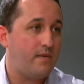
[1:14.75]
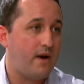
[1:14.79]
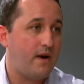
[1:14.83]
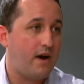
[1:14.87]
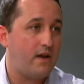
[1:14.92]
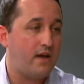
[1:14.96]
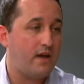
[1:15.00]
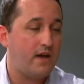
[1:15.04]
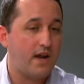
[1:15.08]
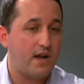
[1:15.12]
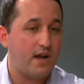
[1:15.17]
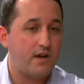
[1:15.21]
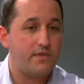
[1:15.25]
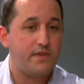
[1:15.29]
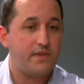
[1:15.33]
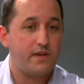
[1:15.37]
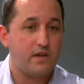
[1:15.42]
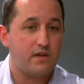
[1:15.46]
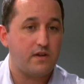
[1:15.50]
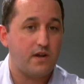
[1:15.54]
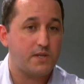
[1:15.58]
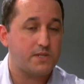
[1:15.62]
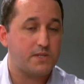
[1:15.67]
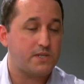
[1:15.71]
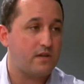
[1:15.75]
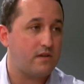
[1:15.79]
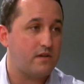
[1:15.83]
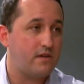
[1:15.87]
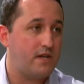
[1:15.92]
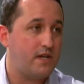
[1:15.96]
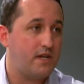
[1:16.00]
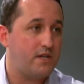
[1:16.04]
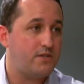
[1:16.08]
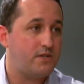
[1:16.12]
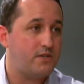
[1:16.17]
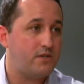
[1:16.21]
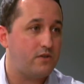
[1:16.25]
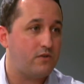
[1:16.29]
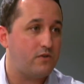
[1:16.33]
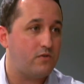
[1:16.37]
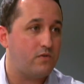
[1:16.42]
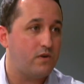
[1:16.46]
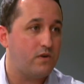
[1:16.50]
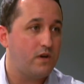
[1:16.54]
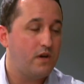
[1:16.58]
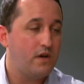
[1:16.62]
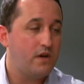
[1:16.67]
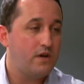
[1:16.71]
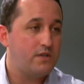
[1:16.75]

about it, I don't think you necessarily need to